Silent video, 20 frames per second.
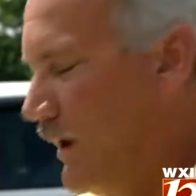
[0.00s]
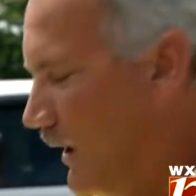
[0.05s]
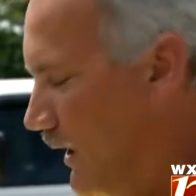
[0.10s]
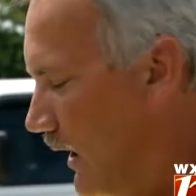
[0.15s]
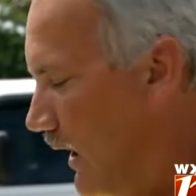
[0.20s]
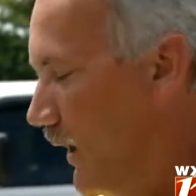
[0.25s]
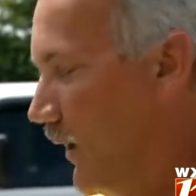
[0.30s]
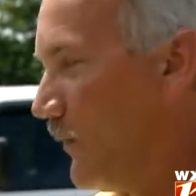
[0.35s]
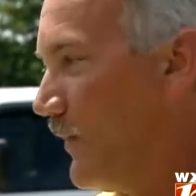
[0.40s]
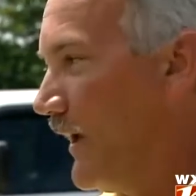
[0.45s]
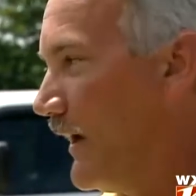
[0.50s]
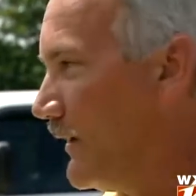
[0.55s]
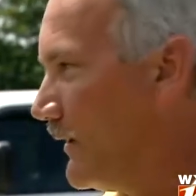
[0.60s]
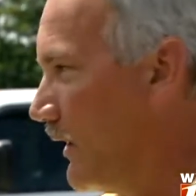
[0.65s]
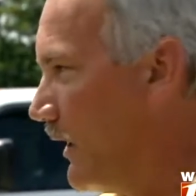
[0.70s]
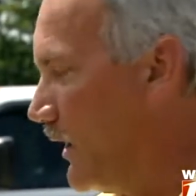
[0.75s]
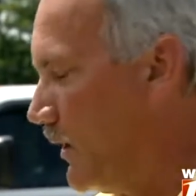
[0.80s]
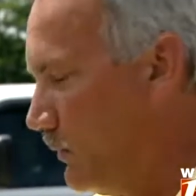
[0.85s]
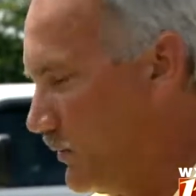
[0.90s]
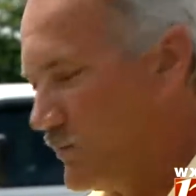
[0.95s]
all they
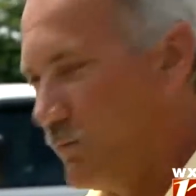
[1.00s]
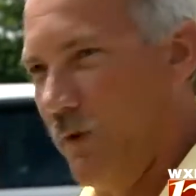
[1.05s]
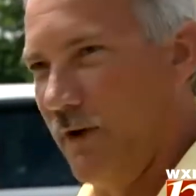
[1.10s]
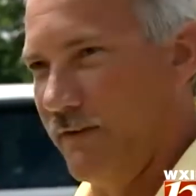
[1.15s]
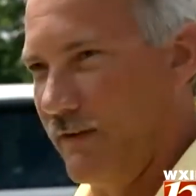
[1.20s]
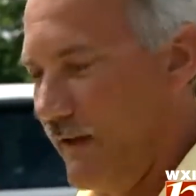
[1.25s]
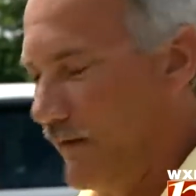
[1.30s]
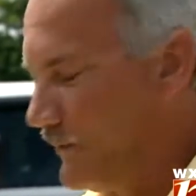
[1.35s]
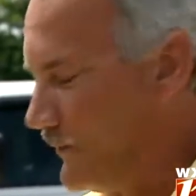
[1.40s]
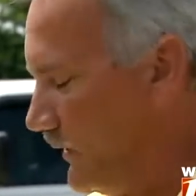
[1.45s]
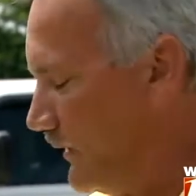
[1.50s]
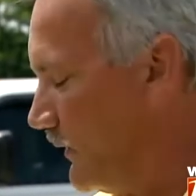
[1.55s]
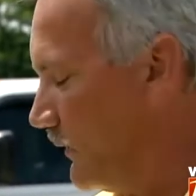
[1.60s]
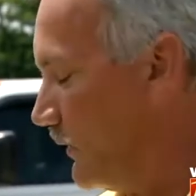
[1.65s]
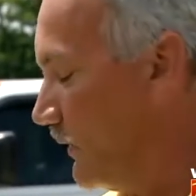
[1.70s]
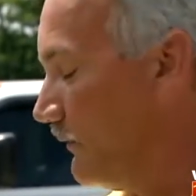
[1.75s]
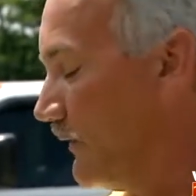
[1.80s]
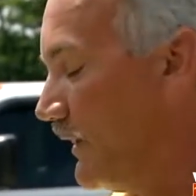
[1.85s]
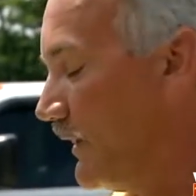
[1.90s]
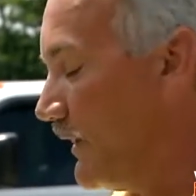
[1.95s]
know is what they've seen on
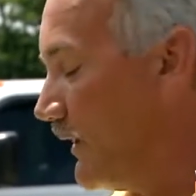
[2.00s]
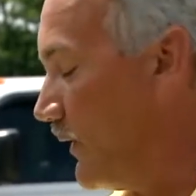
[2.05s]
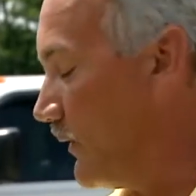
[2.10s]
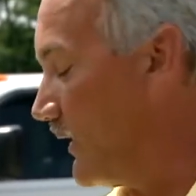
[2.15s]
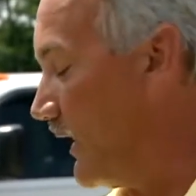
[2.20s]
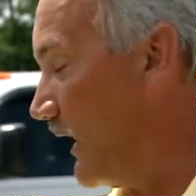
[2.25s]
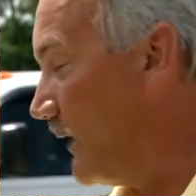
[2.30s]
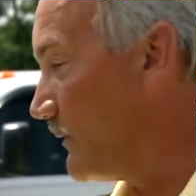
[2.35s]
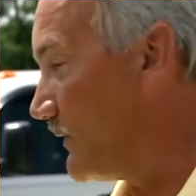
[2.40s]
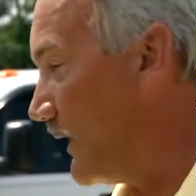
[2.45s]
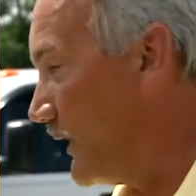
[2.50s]
the video games.